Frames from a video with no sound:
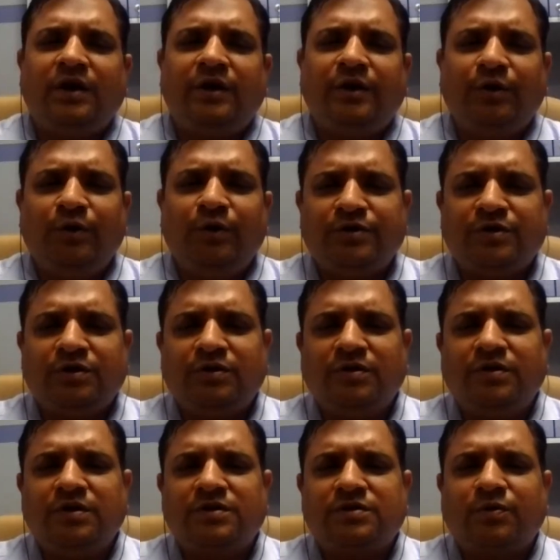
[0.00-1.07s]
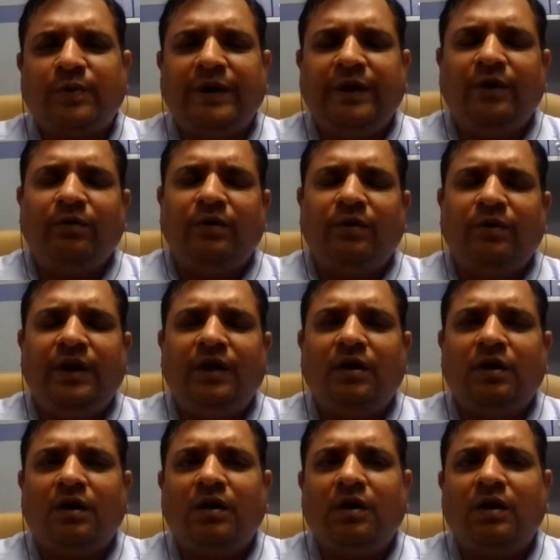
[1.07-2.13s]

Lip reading: in continuation to this query only,